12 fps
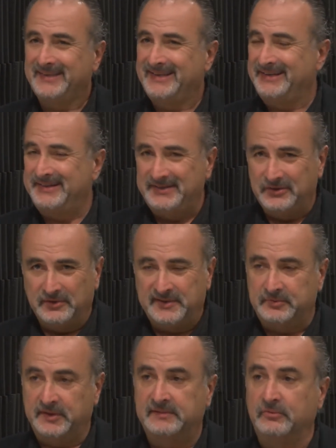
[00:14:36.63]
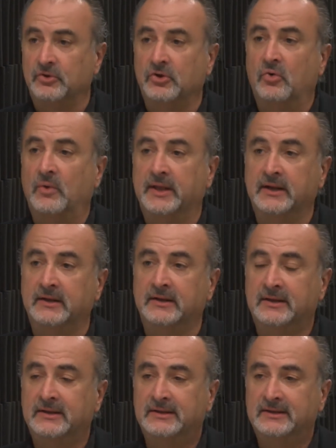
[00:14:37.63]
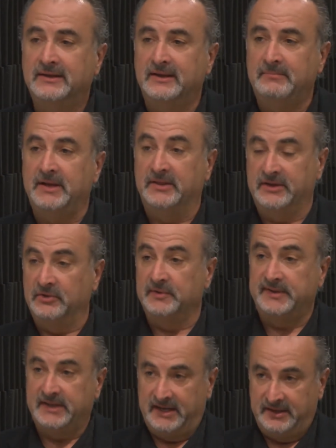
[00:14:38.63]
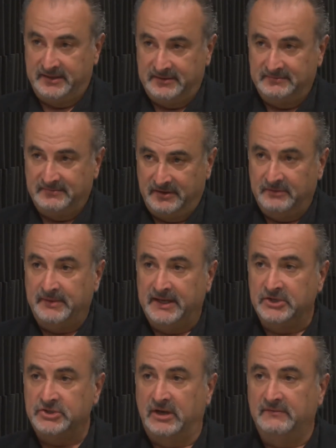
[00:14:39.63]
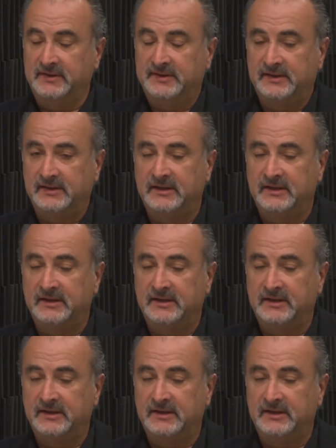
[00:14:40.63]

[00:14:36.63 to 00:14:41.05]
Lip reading: it's still stressful to go in and be on the other side of the bench, obviously.